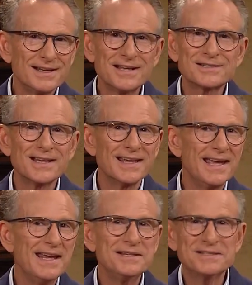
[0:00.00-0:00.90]
It's like
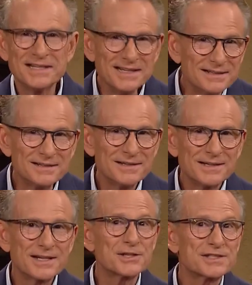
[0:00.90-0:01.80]
18
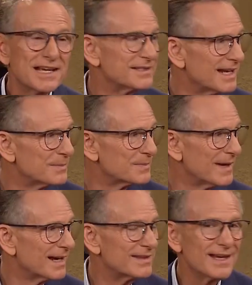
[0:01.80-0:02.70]
cassette tapes
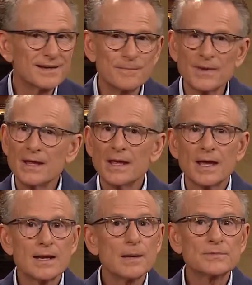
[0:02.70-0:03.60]
back then.
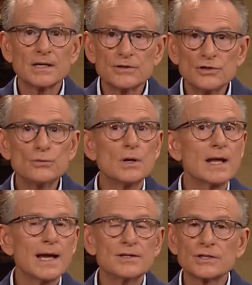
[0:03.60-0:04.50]
And I'm telling you
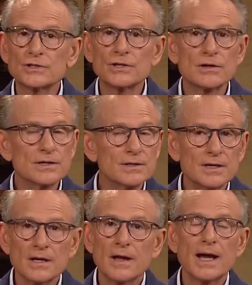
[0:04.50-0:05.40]
what, I just started
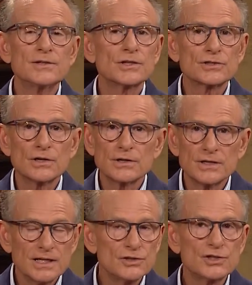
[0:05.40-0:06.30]

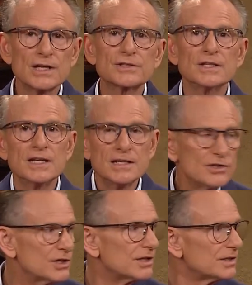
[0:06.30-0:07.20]
ingesting.
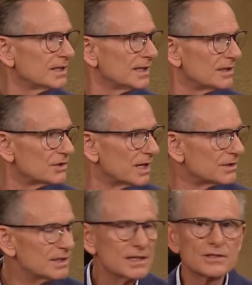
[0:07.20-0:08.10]

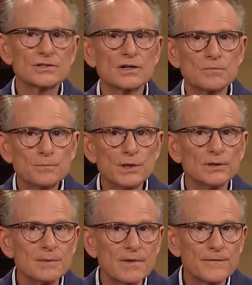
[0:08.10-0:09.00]
It started
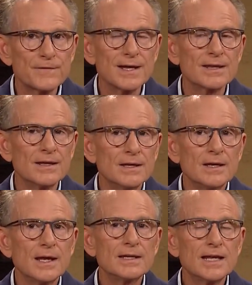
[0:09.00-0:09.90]
building my faith
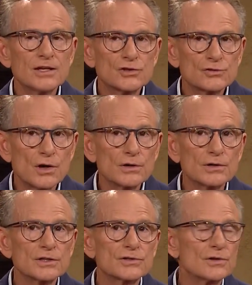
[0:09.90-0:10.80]
and getting
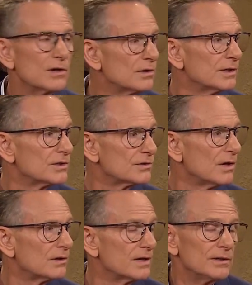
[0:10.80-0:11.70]
stronger and stronger and
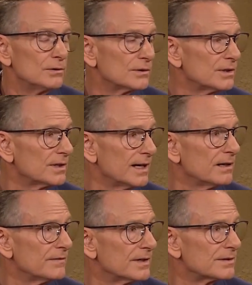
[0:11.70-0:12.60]
stronger. And the Lord took
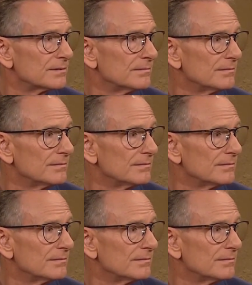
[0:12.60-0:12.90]
care of us.